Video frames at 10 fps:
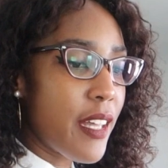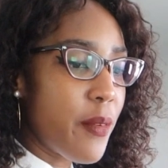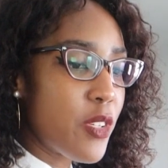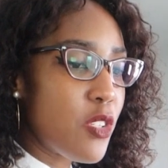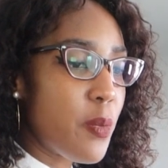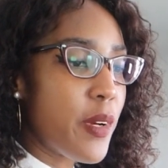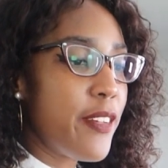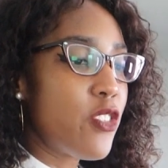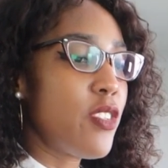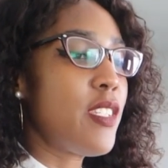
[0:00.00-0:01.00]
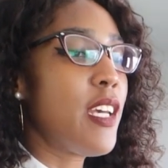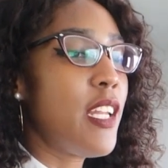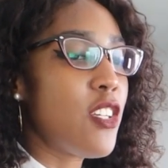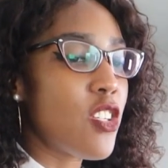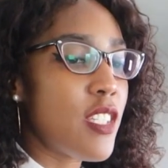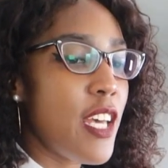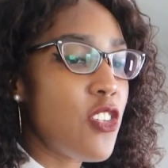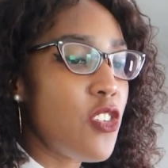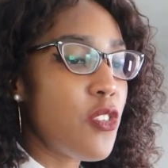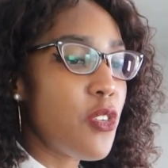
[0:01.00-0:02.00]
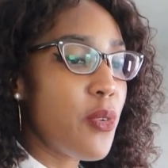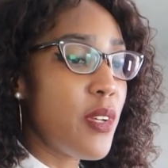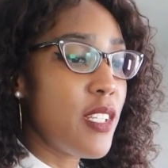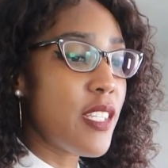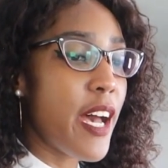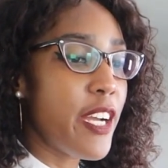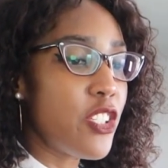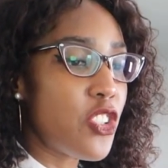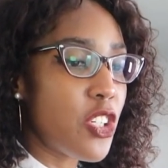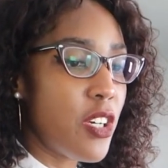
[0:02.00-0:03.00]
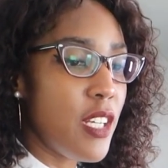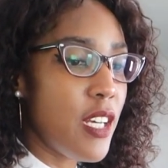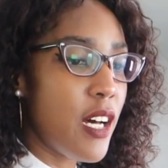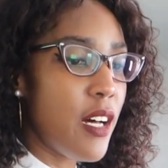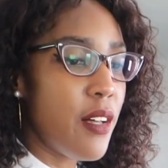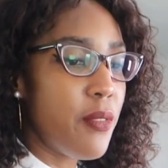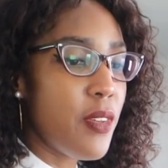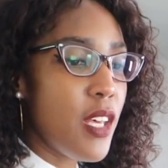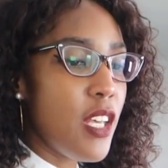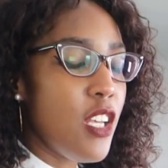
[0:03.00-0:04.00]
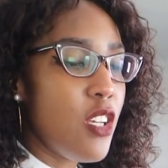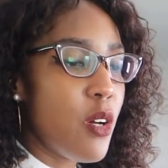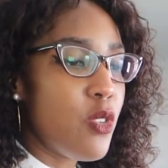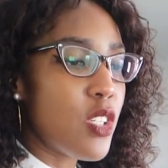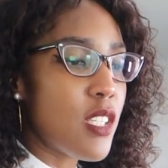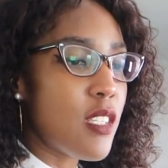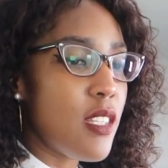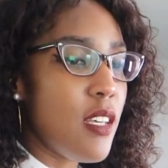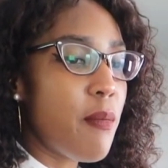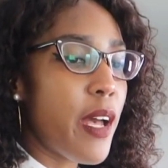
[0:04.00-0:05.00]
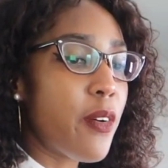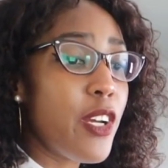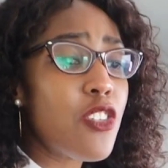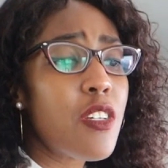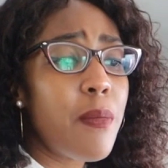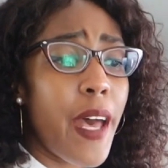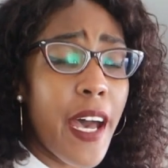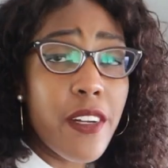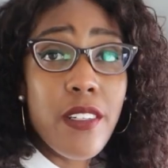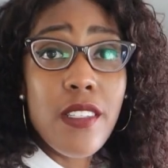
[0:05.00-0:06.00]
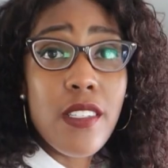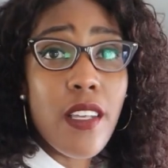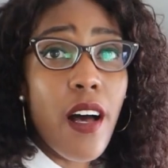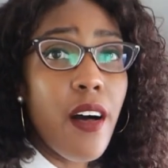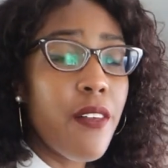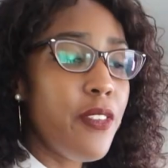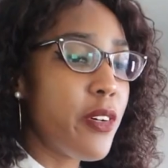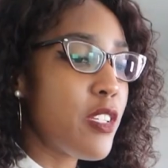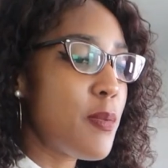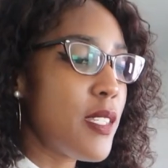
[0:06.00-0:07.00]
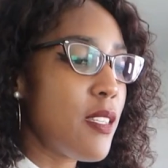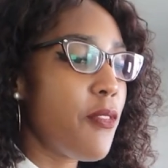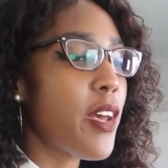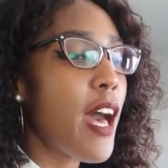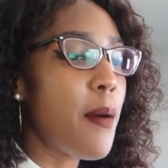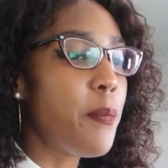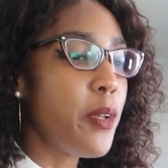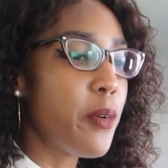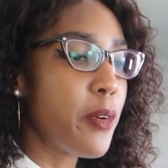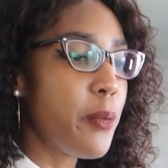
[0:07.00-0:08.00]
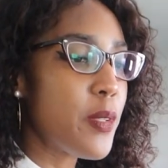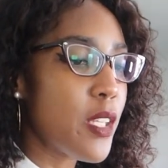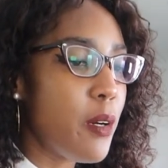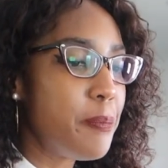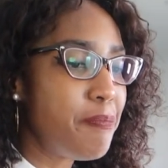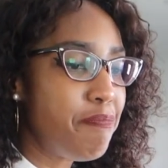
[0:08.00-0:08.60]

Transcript: that was super interesting, and it just takes you through an entire journey of, you know, just the migration patterns of your specific haplogroup. So